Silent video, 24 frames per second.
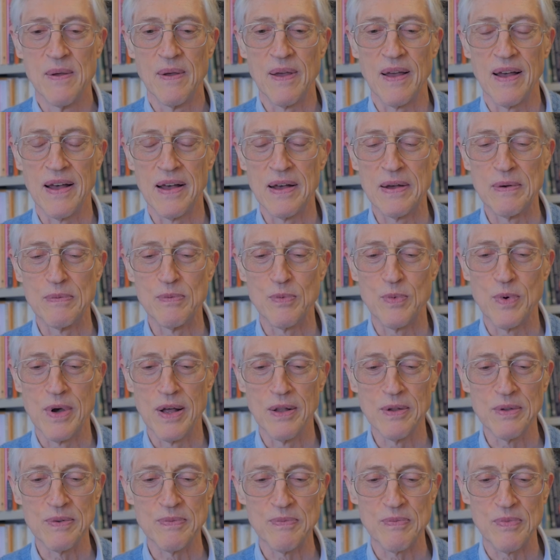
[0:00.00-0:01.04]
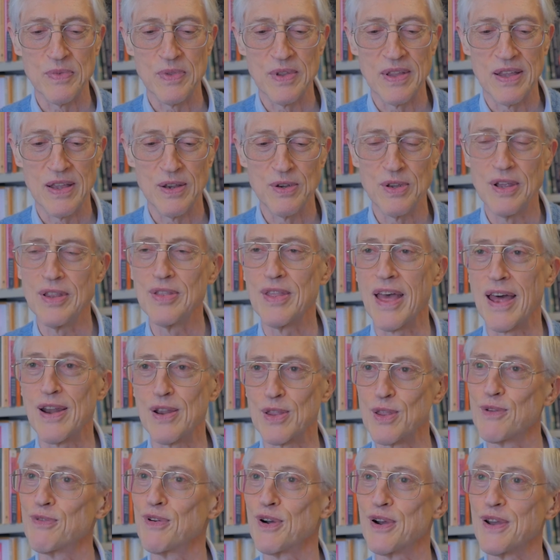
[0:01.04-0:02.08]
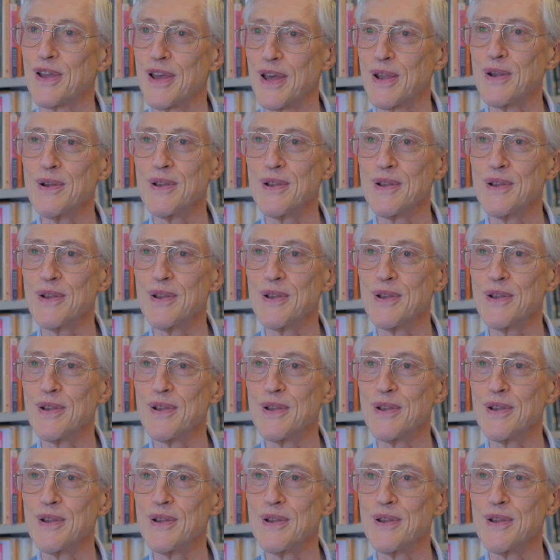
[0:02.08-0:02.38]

Well, he did that at the very end.